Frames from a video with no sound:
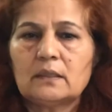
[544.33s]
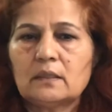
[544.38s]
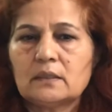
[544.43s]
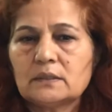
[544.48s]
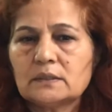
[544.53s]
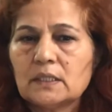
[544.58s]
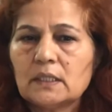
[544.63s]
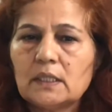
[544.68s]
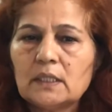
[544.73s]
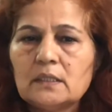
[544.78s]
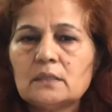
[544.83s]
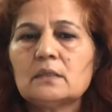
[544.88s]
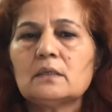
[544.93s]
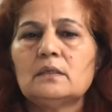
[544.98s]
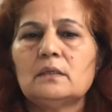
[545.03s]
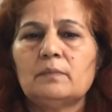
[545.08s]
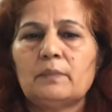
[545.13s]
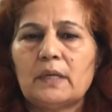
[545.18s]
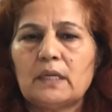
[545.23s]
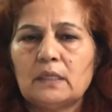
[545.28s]
is an
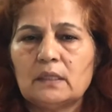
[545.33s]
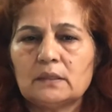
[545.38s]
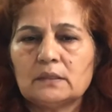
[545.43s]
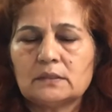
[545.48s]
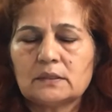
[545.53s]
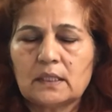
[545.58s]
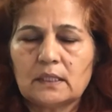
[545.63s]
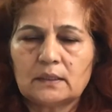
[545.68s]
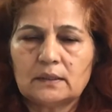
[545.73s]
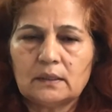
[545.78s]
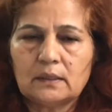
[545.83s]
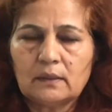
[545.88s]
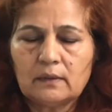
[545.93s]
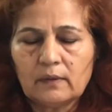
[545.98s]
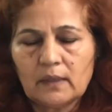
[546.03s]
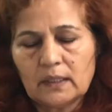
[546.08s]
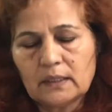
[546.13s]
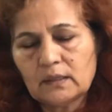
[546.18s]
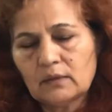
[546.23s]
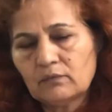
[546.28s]
interdependent sector,
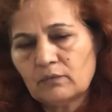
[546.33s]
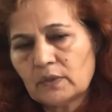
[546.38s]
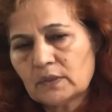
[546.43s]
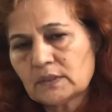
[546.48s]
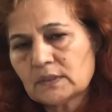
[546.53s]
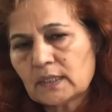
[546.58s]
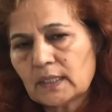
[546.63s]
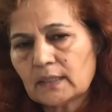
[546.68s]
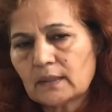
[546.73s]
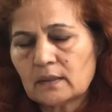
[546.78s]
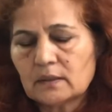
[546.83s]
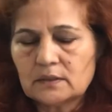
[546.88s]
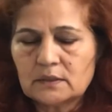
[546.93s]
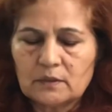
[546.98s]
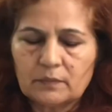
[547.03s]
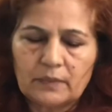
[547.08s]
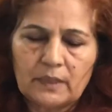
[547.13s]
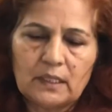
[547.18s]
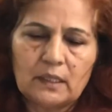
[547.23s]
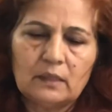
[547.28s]
and the one sector is
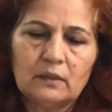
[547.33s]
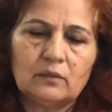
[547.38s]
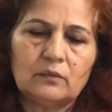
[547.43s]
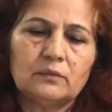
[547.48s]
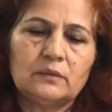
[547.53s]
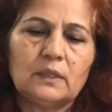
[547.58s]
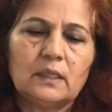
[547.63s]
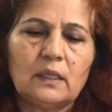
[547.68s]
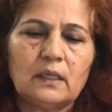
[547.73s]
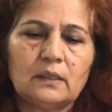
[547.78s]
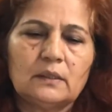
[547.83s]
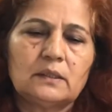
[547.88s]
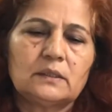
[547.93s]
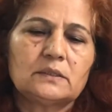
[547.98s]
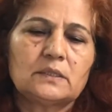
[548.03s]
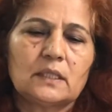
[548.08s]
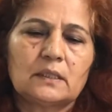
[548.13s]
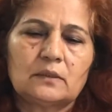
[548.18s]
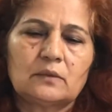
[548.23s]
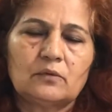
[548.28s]
depending on the other
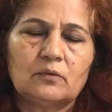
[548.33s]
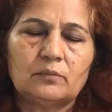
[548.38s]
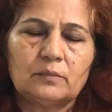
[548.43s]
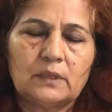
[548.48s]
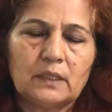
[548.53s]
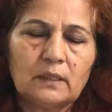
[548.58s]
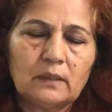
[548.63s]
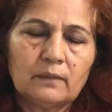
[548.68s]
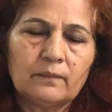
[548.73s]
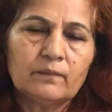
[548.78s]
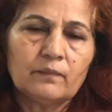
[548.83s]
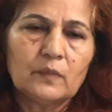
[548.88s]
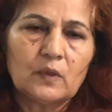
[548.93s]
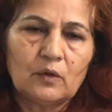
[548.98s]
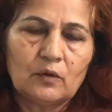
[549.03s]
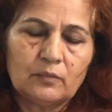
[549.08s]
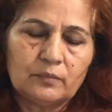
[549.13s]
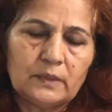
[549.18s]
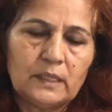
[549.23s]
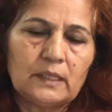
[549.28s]
sector of
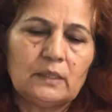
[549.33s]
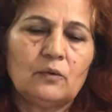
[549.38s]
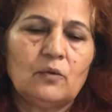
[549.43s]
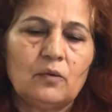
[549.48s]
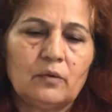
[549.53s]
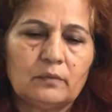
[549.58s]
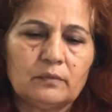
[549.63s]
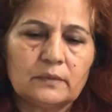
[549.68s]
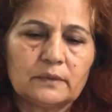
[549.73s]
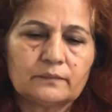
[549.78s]
the economy.